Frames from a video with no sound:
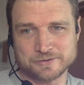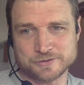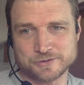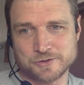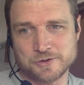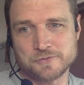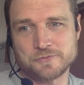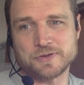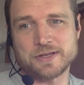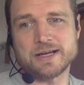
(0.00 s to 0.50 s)
so
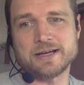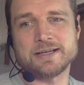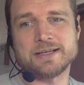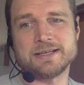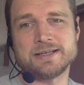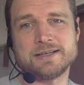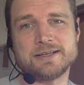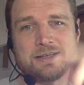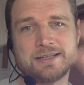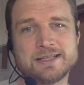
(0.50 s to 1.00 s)
hopefully I can
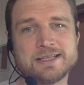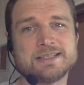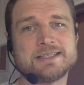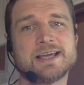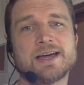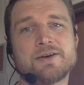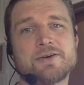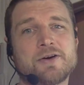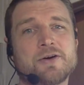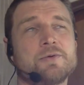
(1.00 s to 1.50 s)
get these
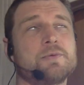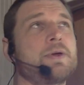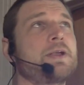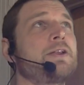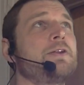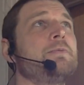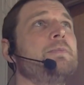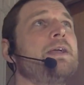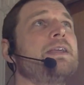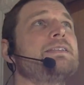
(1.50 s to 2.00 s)
out on a
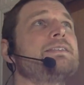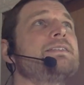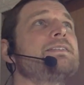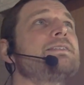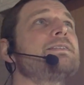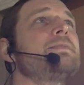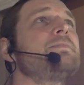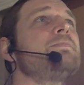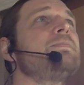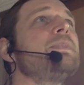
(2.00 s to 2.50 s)
regular
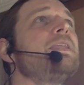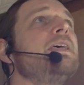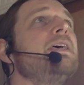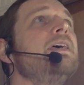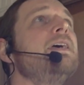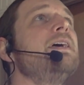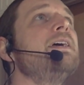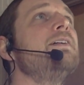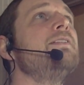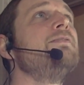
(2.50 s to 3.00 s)
basis.
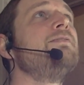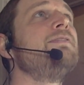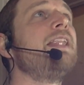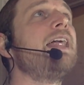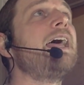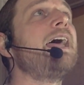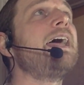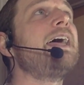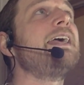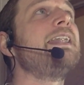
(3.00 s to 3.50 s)

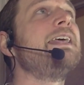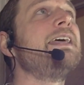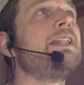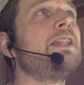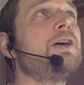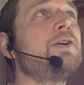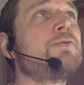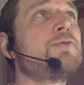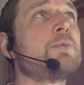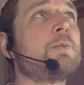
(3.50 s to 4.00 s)
Vlad,
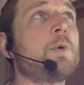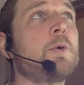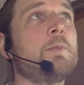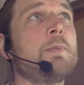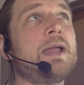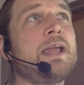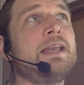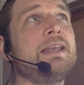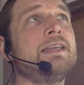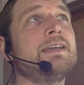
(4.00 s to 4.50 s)
hello from
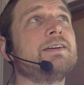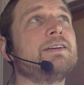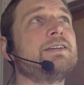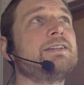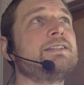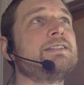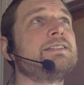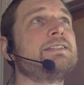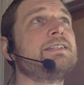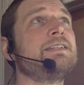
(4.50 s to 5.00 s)
Romania.
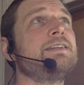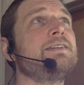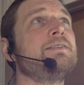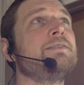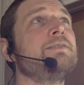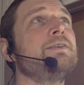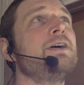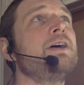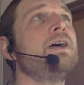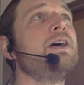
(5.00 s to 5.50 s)
Good to see you.